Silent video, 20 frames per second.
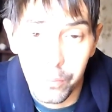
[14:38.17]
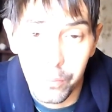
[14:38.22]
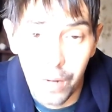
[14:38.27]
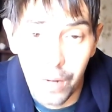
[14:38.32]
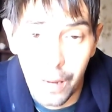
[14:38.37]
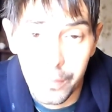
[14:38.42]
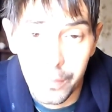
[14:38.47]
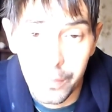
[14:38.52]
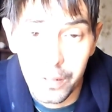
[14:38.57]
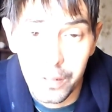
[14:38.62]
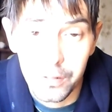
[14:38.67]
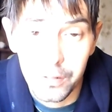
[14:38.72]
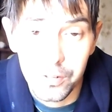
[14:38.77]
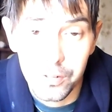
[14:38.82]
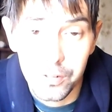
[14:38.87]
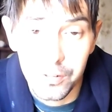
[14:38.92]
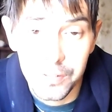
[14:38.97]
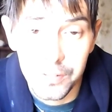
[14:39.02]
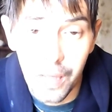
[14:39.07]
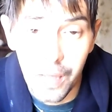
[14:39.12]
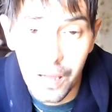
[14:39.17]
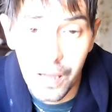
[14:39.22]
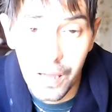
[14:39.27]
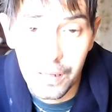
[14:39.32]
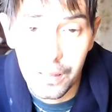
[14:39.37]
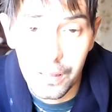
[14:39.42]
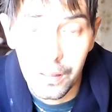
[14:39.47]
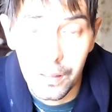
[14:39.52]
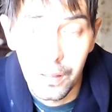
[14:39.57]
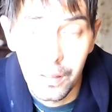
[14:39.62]
prominent
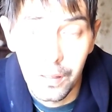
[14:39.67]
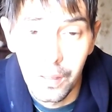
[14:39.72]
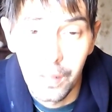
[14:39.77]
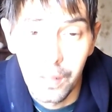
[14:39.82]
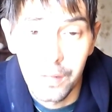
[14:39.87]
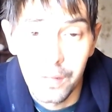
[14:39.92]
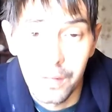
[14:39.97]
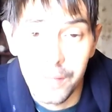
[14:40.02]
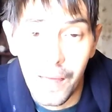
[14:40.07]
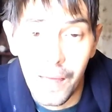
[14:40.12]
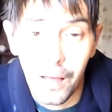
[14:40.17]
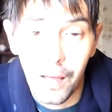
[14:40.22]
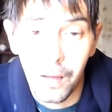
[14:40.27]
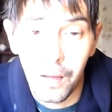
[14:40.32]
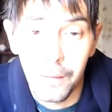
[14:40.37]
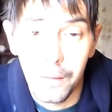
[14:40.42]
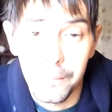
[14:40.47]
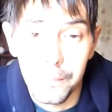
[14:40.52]
society that